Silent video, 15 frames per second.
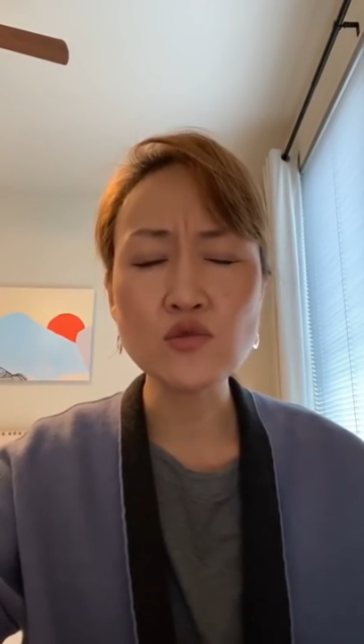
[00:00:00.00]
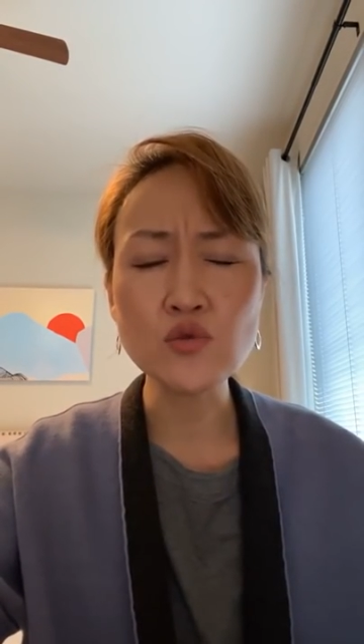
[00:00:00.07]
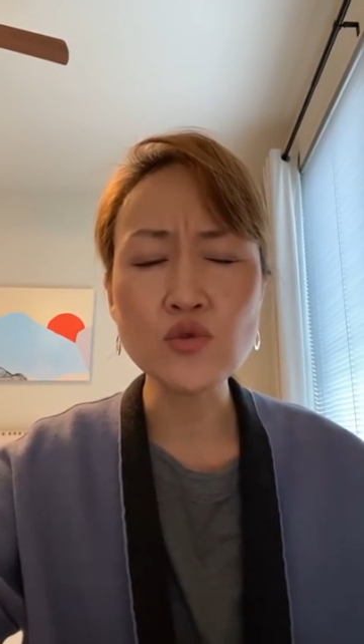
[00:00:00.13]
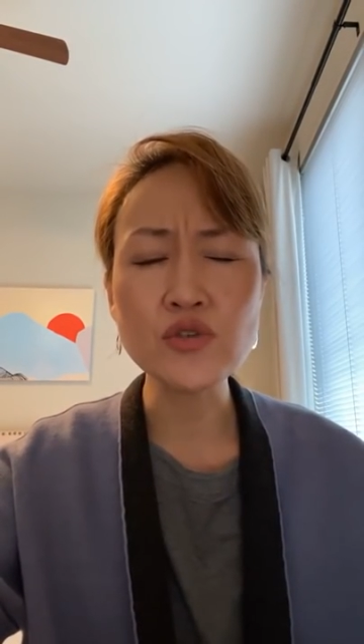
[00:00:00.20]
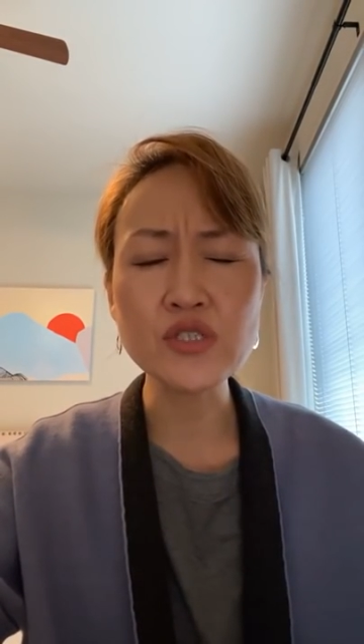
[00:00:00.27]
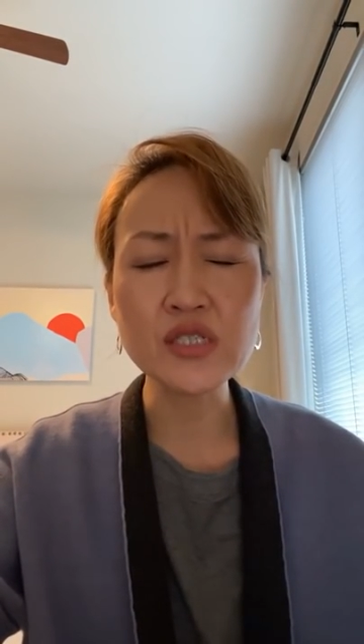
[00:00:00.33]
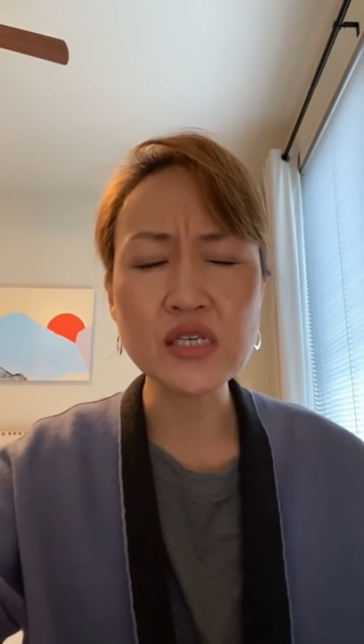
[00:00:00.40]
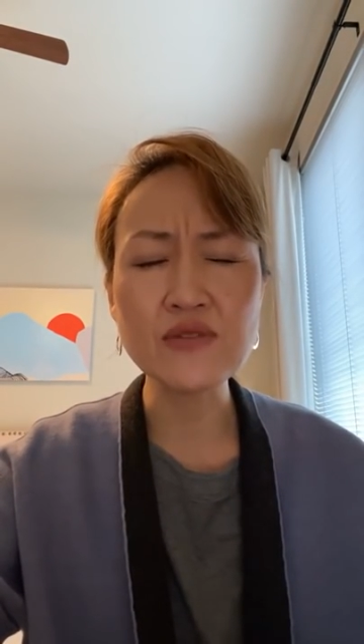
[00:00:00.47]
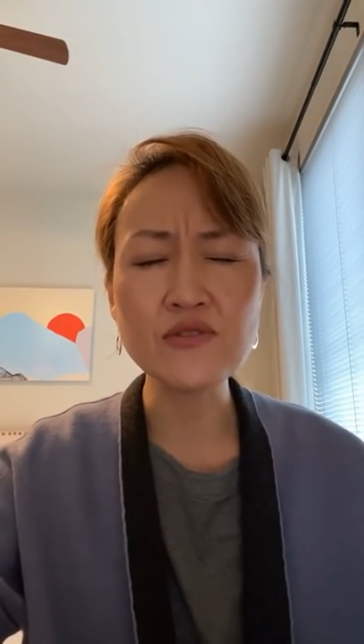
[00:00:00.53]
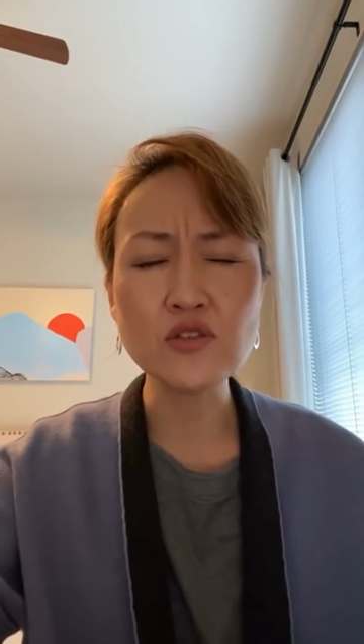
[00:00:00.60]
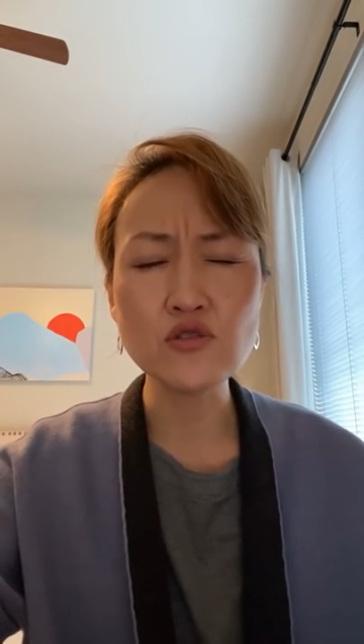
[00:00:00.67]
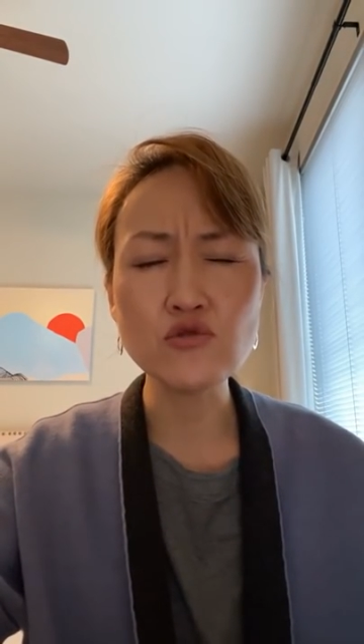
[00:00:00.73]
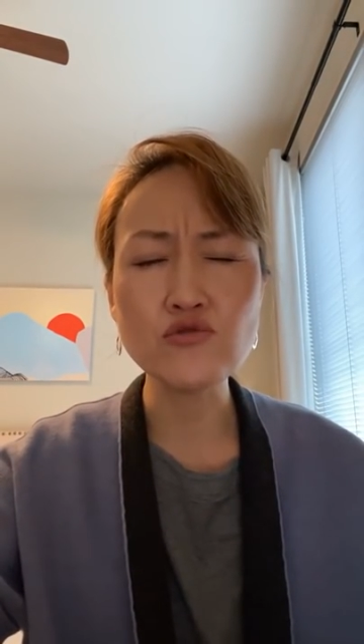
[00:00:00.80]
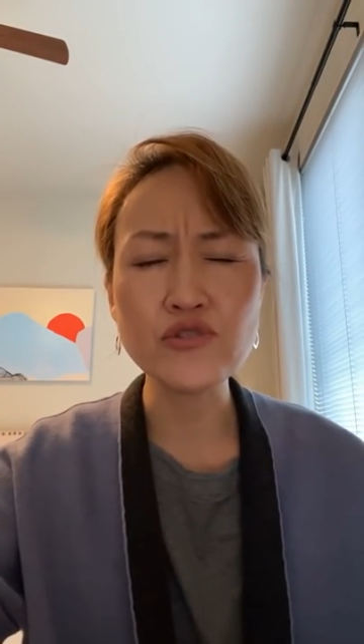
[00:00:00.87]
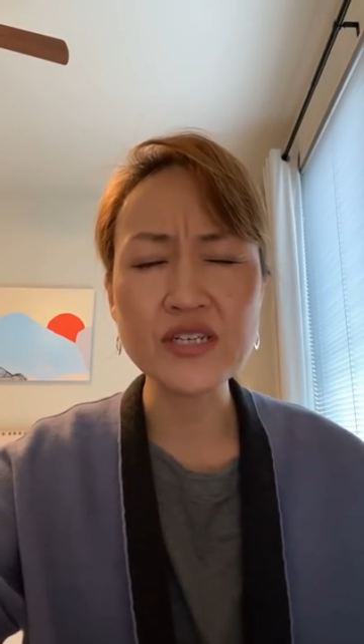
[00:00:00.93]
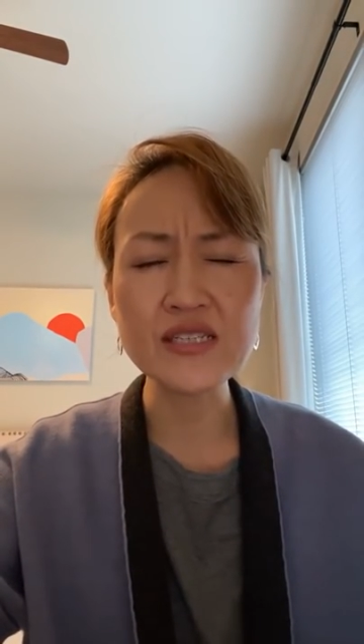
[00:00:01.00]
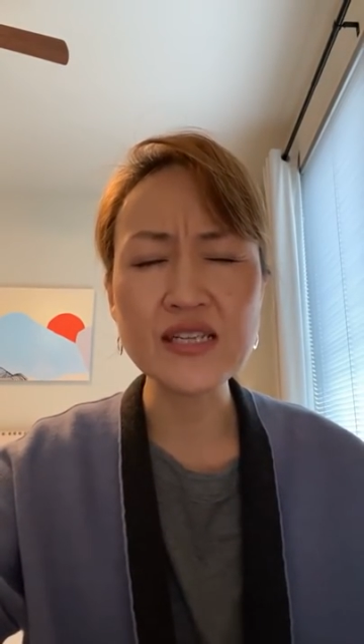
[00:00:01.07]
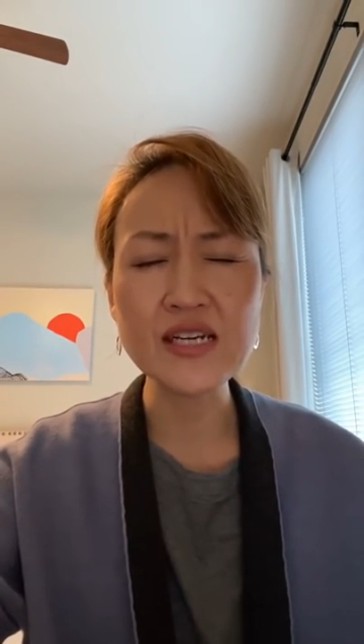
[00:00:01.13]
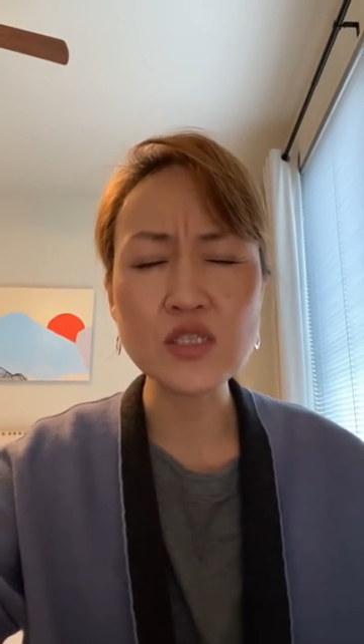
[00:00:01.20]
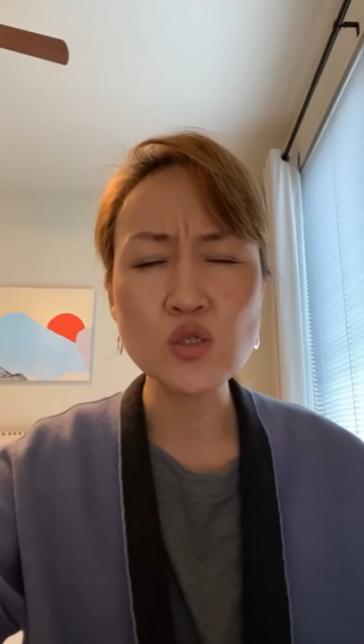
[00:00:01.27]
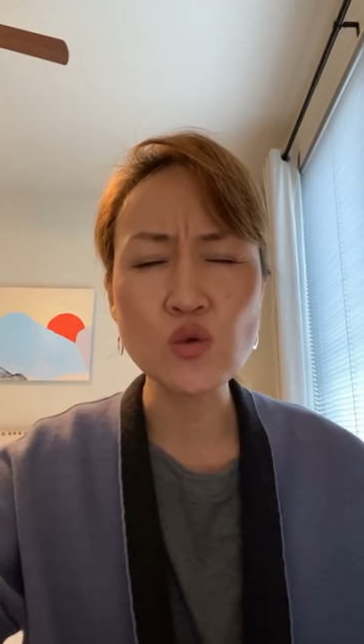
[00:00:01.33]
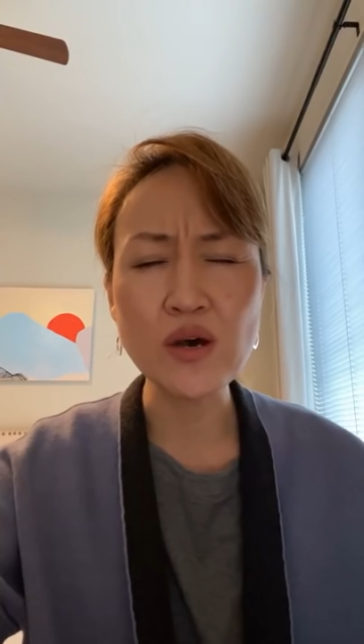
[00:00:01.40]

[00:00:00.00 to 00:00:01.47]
The Lord is giving you green light,